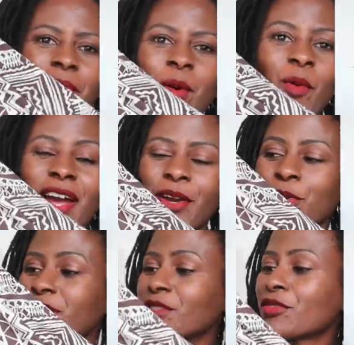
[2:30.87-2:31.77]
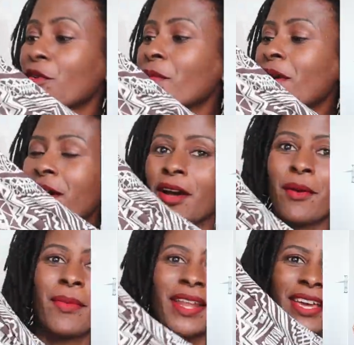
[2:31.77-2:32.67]
remember where I got it from,
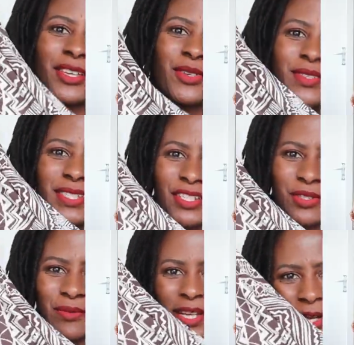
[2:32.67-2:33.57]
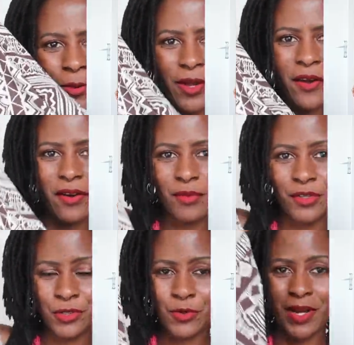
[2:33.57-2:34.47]
but I used it to make a
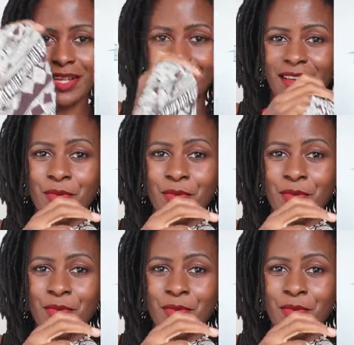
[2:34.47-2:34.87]
wearable twirl,